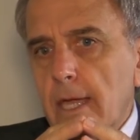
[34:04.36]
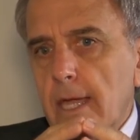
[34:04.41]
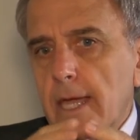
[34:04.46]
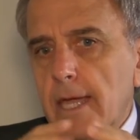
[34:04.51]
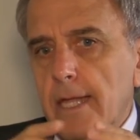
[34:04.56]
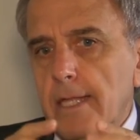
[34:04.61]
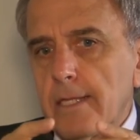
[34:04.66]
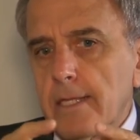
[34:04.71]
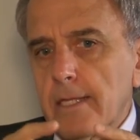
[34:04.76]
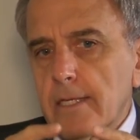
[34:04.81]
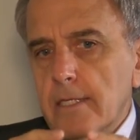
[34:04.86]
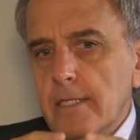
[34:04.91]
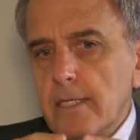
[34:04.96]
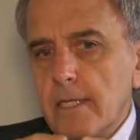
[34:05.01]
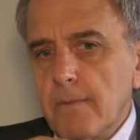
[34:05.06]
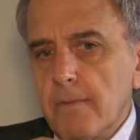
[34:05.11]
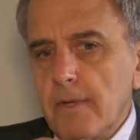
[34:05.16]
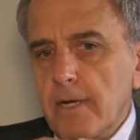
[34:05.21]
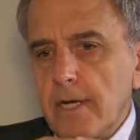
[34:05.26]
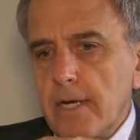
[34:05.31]
And the
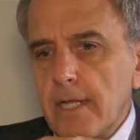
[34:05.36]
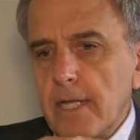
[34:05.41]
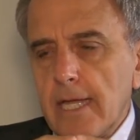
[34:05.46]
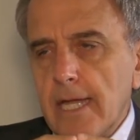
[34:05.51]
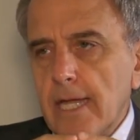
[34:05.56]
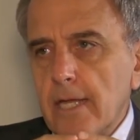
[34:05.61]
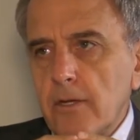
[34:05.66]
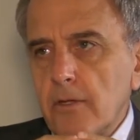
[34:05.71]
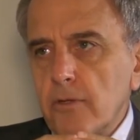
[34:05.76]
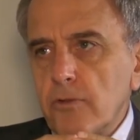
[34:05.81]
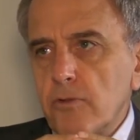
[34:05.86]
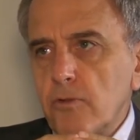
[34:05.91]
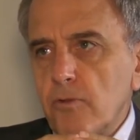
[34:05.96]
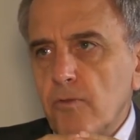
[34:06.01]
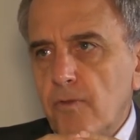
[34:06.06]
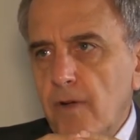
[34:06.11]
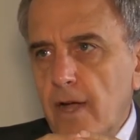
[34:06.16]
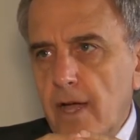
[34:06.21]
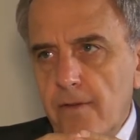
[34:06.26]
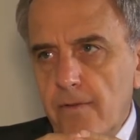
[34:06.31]
seminary cannot
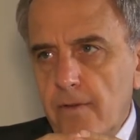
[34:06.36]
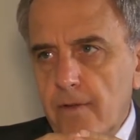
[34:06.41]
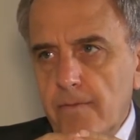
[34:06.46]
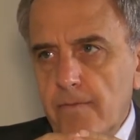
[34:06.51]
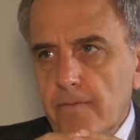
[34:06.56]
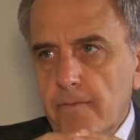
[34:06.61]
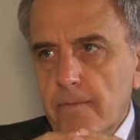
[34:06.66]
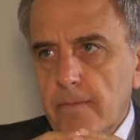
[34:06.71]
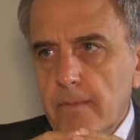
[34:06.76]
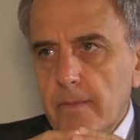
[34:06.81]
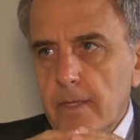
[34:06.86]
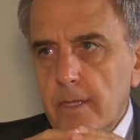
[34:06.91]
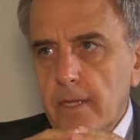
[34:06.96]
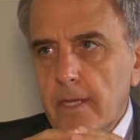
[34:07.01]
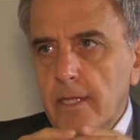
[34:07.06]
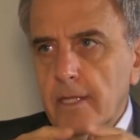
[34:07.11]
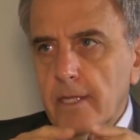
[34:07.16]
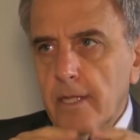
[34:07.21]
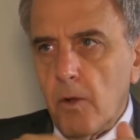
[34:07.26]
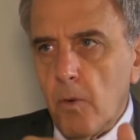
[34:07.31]
survive
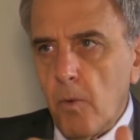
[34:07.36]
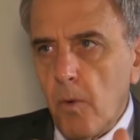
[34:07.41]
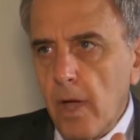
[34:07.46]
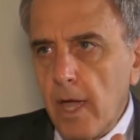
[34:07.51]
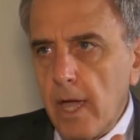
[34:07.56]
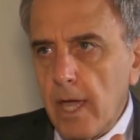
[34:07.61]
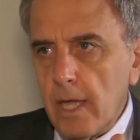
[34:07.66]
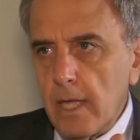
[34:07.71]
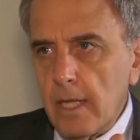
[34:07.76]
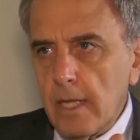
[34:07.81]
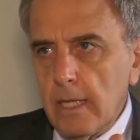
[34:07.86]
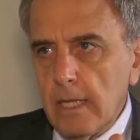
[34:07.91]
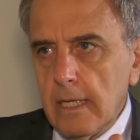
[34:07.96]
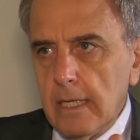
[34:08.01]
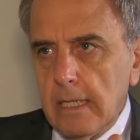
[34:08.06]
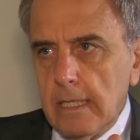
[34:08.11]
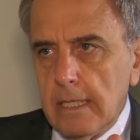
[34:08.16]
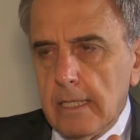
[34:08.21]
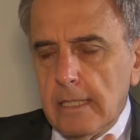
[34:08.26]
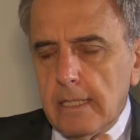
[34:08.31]
in the way
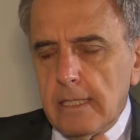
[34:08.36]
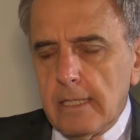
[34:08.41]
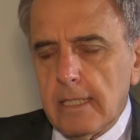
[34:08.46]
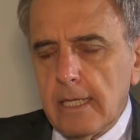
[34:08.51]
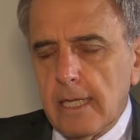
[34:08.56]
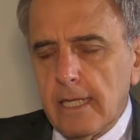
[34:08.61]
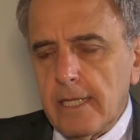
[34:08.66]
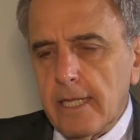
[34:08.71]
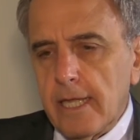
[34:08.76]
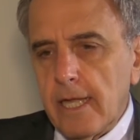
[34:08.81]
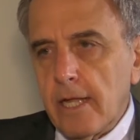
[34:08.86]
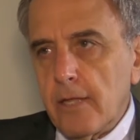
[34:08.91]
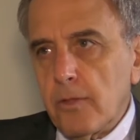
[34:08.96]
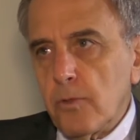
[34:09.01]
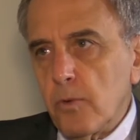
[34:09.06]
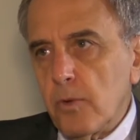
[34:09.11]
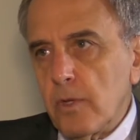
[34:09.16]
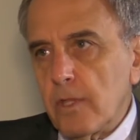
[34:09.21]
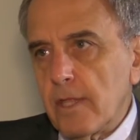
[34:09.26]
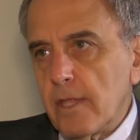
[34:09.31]
that they are
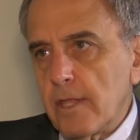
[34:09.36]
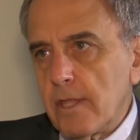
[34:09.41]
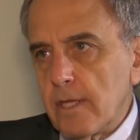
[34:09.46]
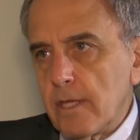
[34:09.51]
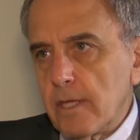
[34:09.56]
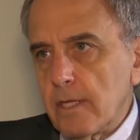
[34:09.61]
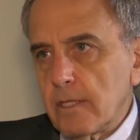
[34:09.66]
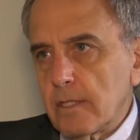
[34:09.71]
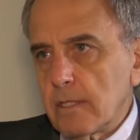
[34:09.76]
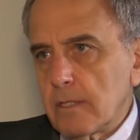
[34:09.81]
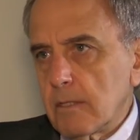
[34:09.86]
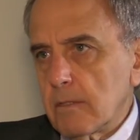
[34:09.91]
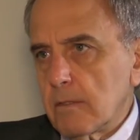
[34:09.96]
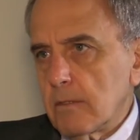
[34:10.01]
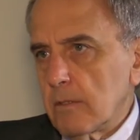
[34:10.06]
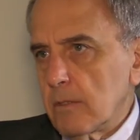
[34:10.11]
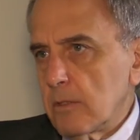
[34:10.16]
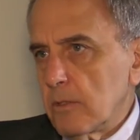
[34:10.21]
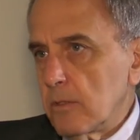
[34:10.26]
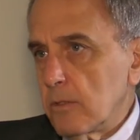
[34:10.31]
doing things
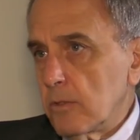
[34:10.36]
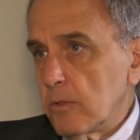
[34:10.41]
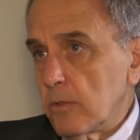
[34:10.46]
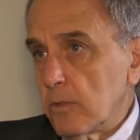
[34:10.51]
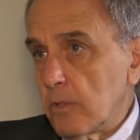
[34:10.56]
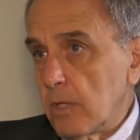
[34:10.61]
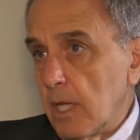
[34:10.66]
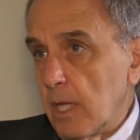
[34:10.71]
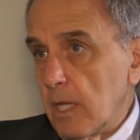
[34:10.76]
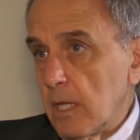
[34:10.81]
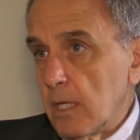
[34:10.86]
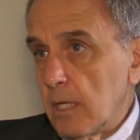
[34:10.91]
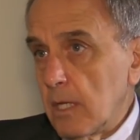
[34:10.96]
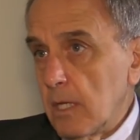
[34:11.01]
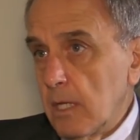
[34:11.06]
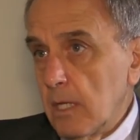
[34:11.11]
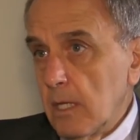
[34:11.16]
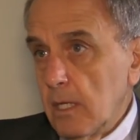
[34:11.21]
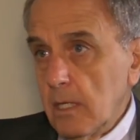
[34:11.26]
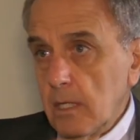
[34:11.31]
today.
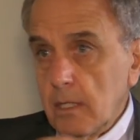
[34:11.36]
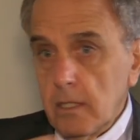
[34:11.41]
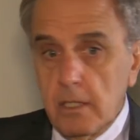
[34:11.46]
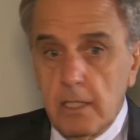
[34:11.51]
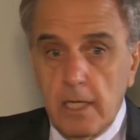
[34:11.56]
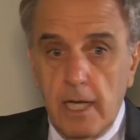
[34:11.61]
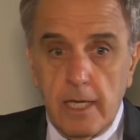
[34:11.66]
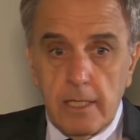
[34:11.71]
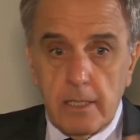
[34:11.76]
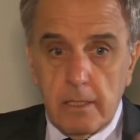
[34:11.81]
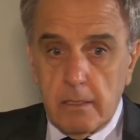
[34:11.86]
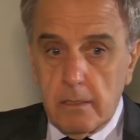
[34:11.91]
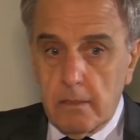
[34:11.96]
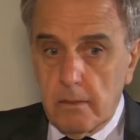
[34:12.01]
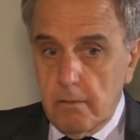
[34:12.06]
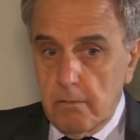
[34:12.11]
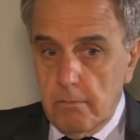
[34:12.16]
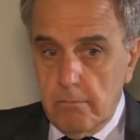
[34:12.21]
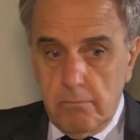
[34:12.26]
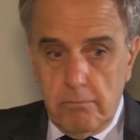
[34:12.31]

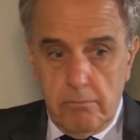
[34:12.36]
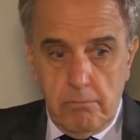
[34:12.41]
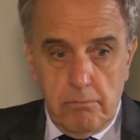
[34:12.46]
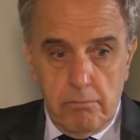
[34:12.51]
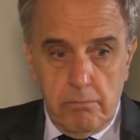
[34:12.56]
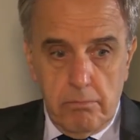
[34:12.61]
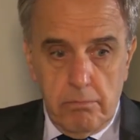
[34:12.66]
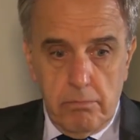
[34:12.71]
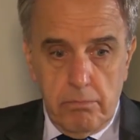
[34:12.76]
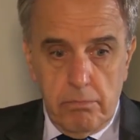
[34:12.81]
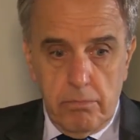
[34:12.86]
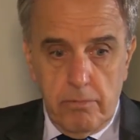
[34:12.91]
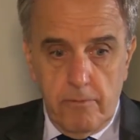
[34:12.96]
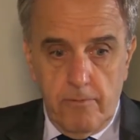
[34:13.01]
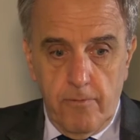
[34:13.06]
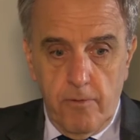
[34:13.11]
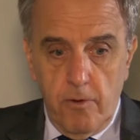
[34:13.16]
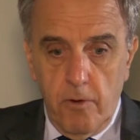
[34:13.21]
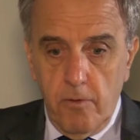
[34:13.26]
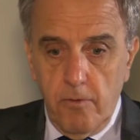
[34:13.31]
Just
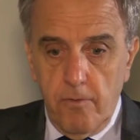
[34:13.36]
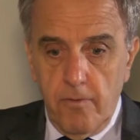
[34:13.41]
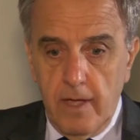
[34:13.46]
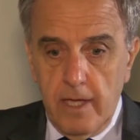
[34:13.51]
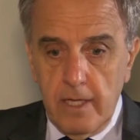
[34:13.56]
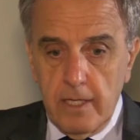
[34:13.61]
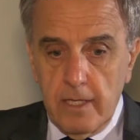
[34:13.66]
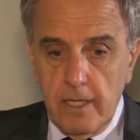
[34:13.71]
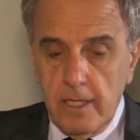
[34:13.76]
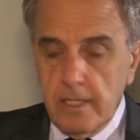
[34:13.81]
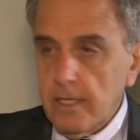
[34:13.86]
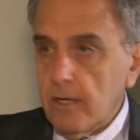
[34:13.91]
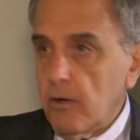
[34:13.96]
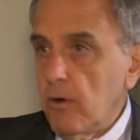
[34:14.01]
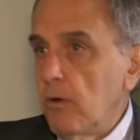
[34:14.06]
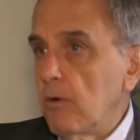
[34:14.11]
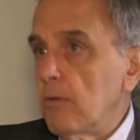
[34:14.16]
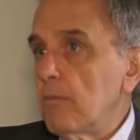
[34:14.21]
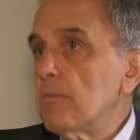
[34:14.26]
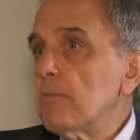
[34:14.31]
4 or 5 days
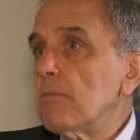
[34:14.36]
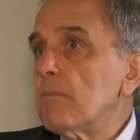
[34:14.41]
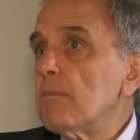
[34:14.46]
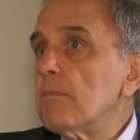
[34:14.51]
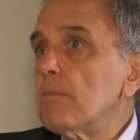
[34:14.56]
ago,